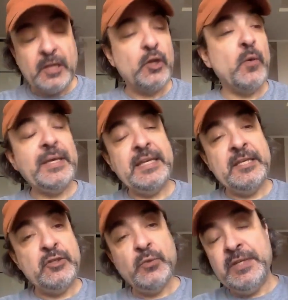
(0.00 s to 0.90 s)
going
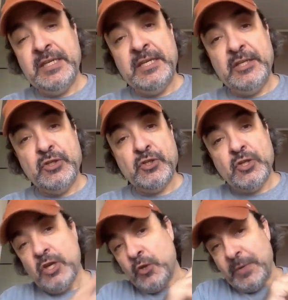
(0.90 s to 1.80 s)
into the
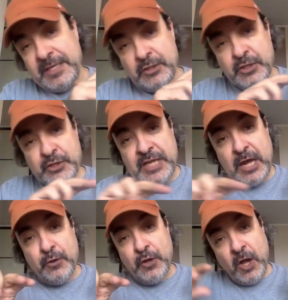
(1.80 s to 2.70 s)
east, going into the
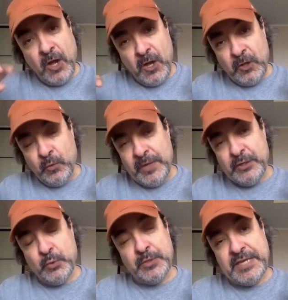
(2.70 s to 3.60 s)
south, all the way
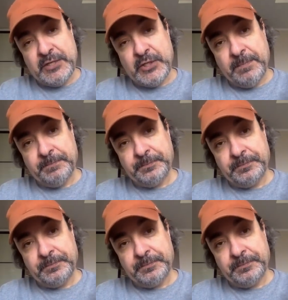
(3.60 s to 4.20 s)
to Odessa,